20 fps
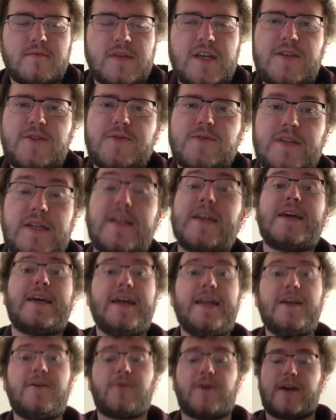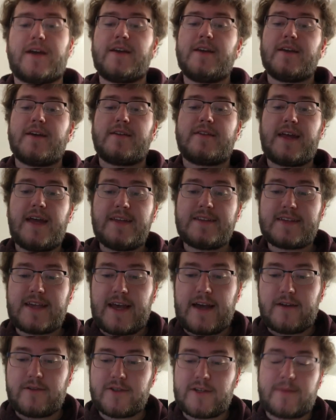Interesting. Anyway, that's
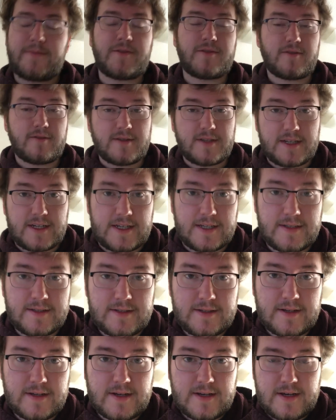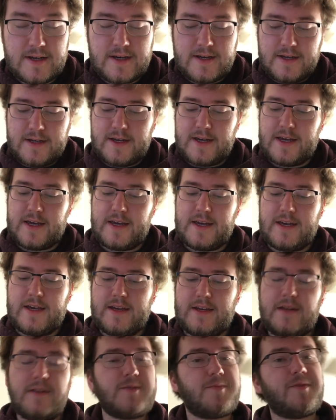how chapter 13 ends.
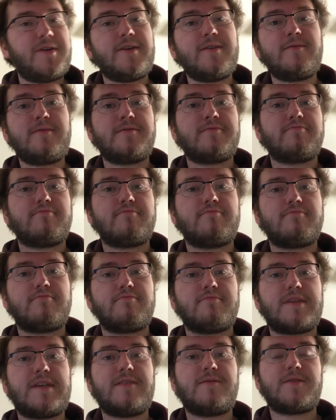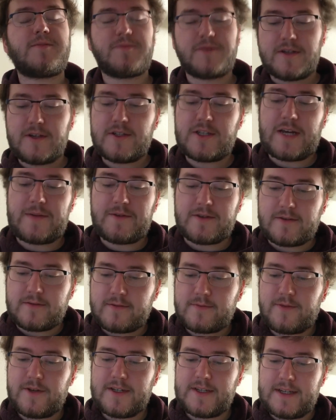And it's a pretty good one. It was a pretty good chapter.
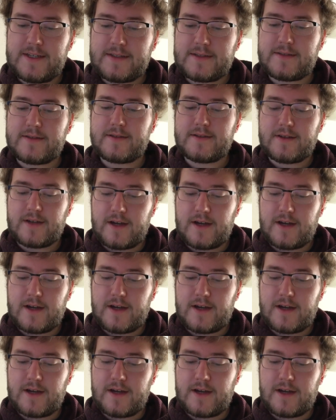Pretty dense.